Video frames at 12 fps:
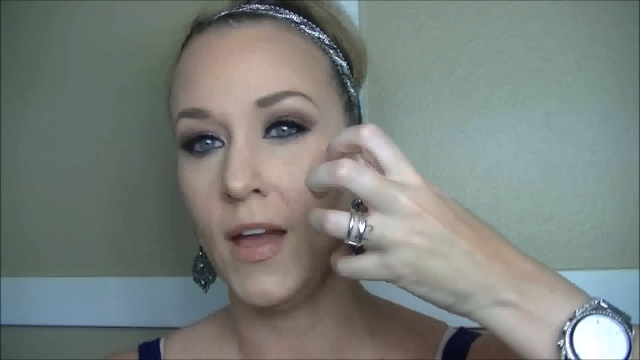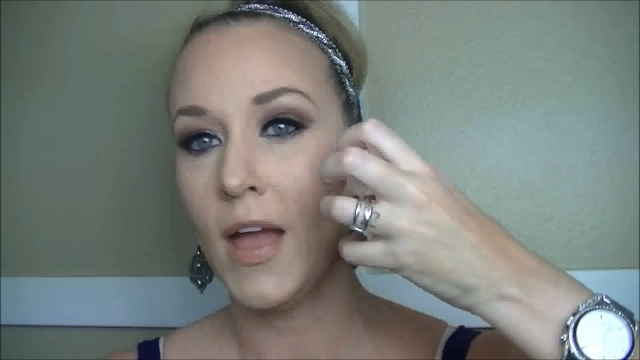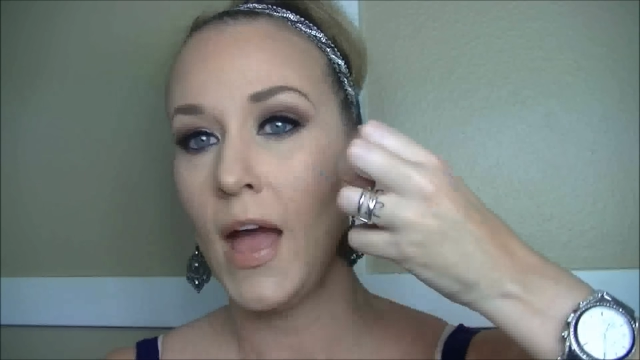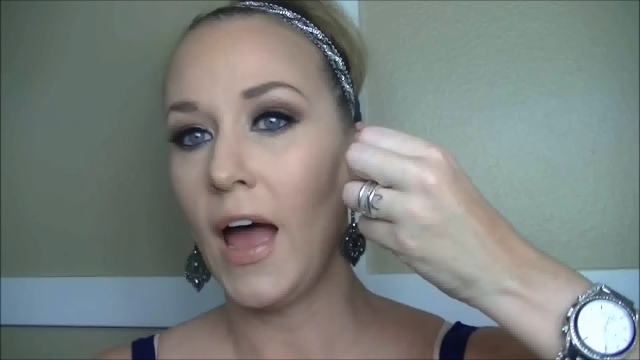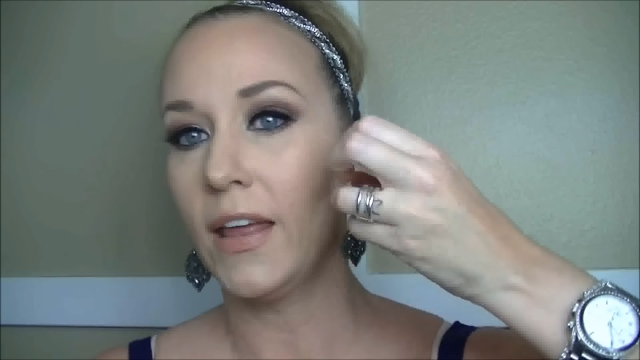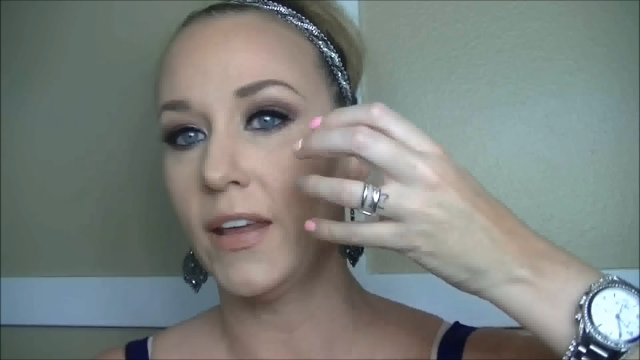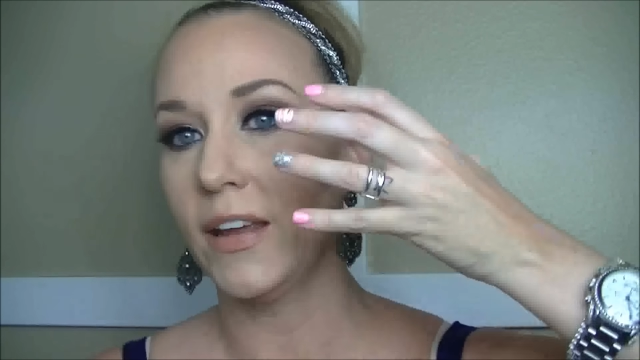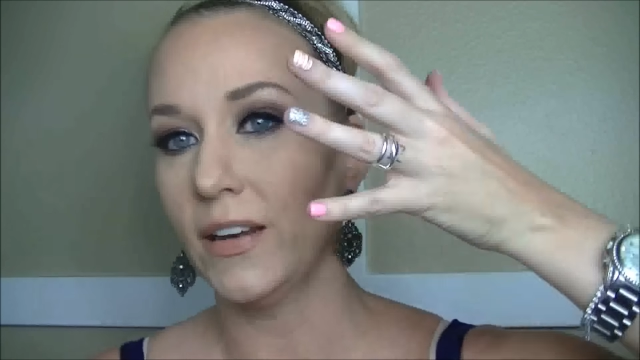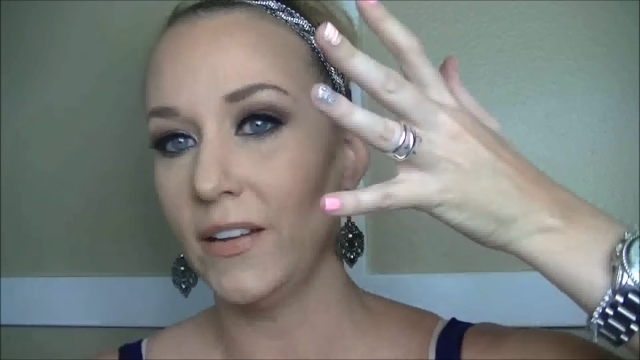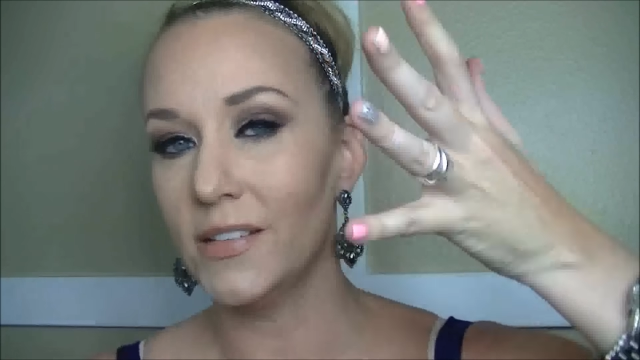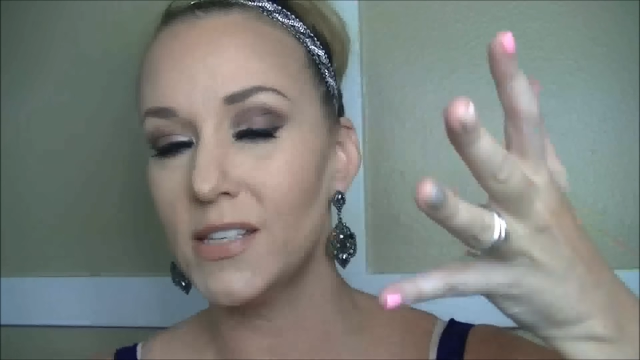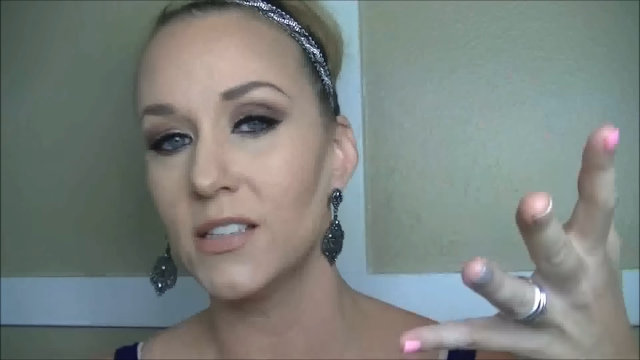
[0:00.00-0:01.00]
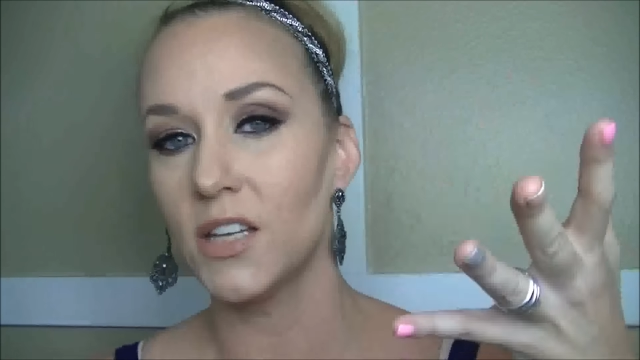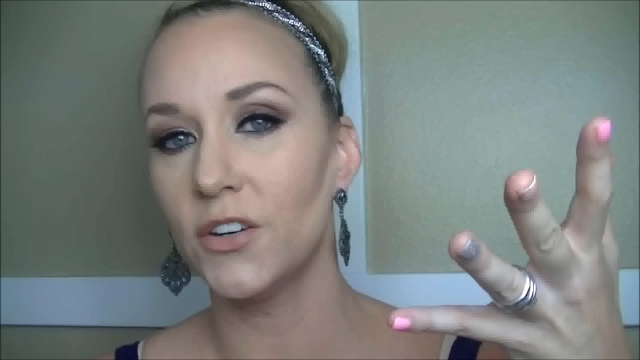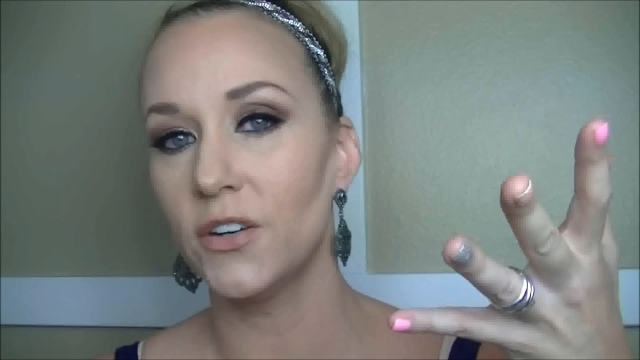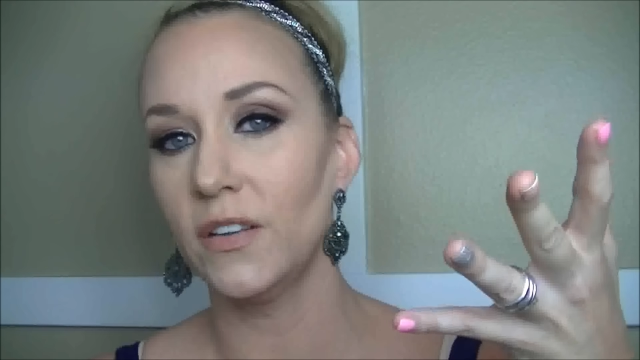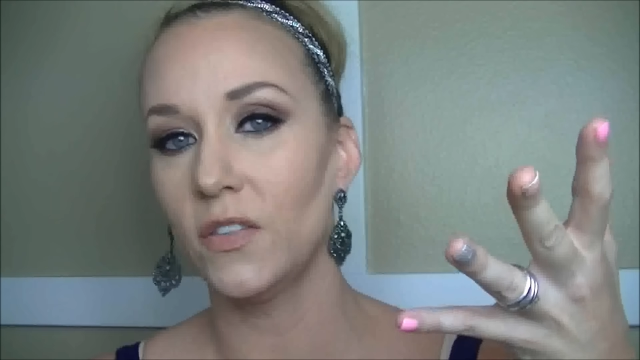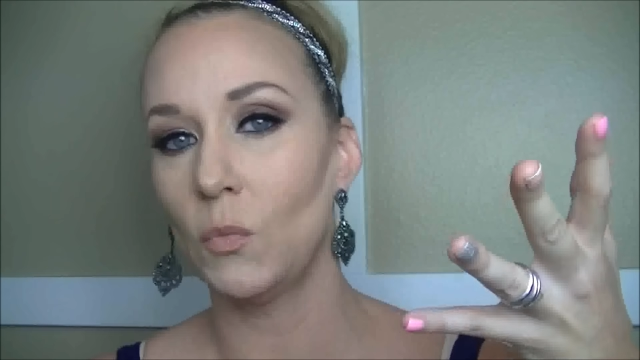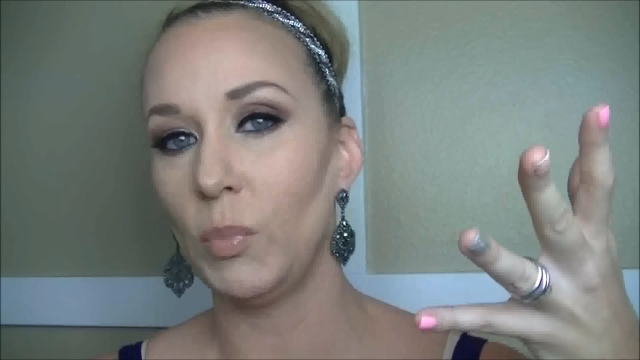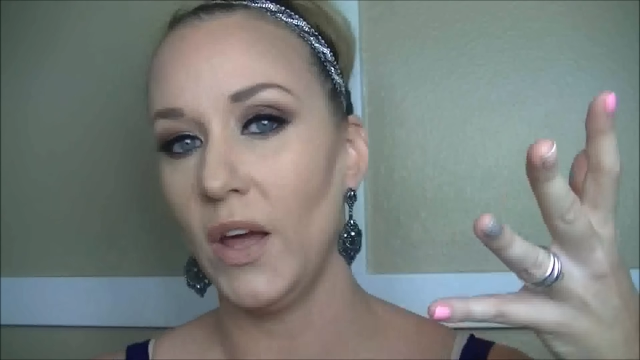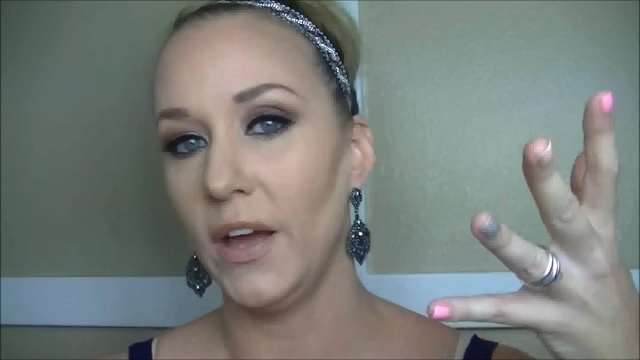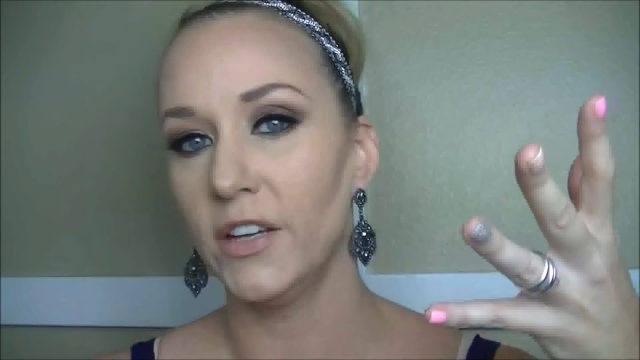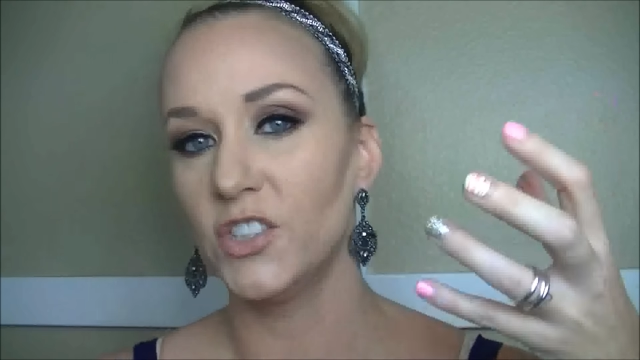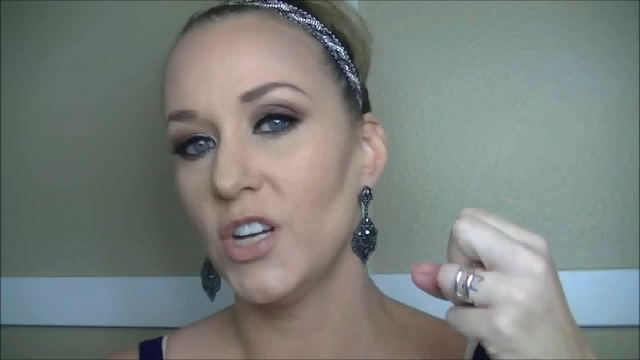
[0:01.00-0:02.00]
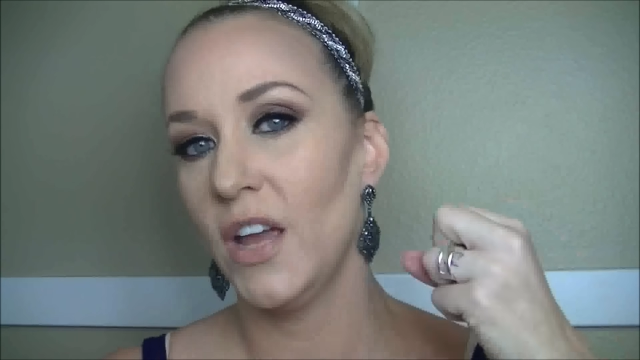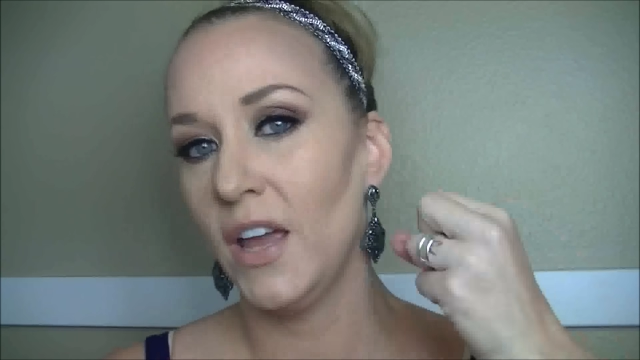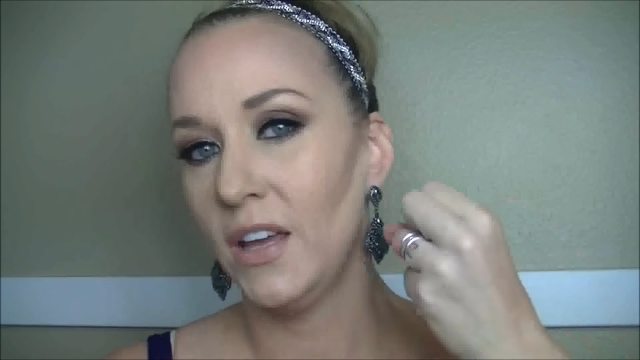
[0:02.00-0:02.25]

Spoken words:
highlight kind of sits underneath the blush,